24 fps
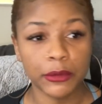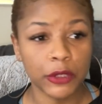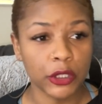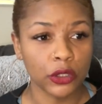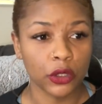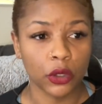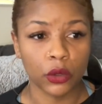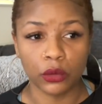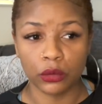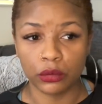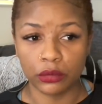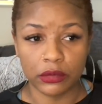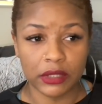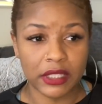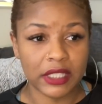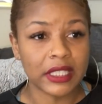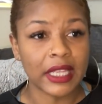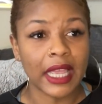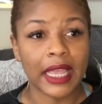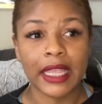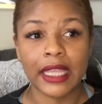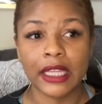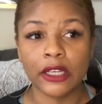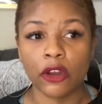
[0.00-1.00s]
you know,
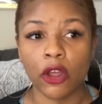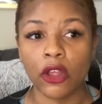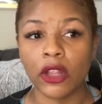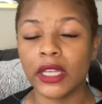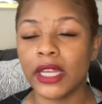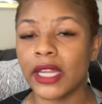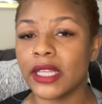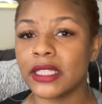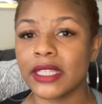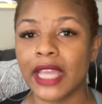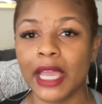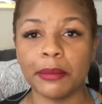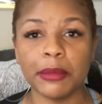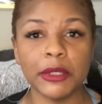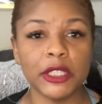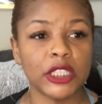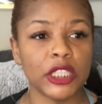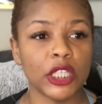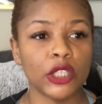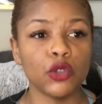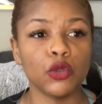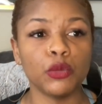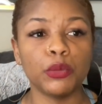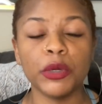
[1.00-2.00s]
say and all of that type of
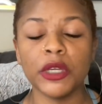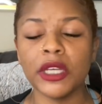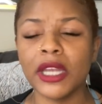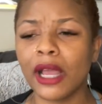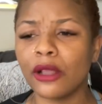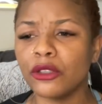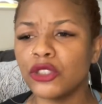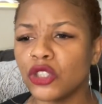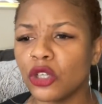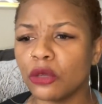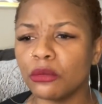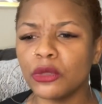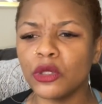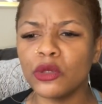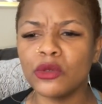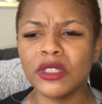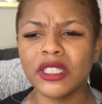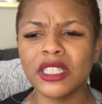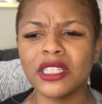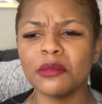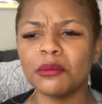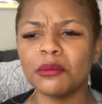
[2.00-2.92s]
shit. You put out your music and